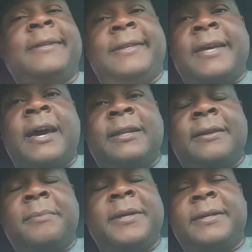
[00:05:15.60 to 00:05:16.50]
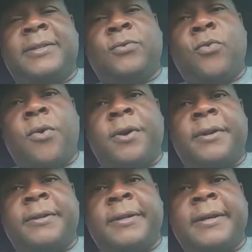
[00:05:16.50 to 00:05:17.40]

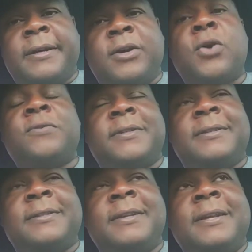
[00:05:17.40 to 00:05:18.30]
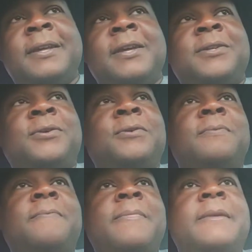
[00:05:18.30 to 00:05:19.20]
Kostas. So
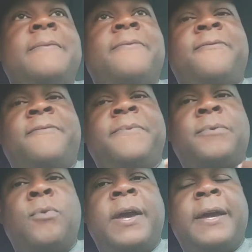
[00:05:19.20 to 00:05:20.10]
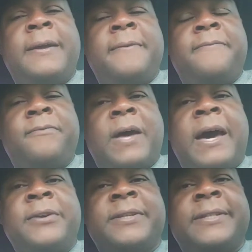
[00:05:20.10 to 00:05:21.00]
the way
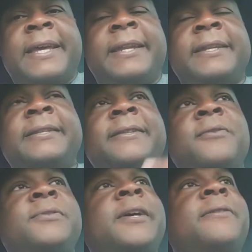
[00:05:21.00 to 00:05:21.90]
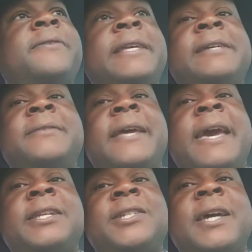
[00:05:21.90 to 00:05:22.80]
I understand it, there were other teams that
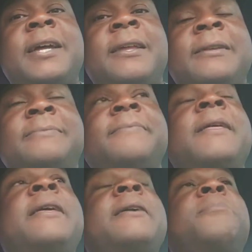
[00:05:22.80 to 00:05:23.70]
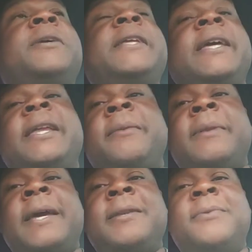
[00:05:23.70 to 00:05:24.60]
had a shot at him, but he ended
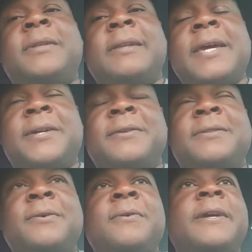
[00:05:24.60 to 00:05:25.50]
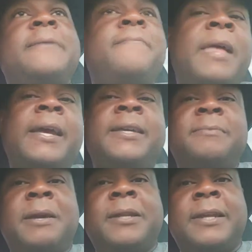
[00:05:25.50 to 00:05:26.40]
up landing with the Lakers. So, okay, I guess
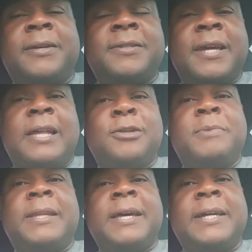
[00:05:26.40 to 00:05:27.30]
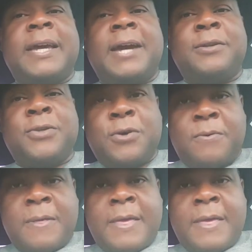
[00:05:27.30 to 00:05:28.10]
maybe the Lakers got a little bit lucky. I don't know.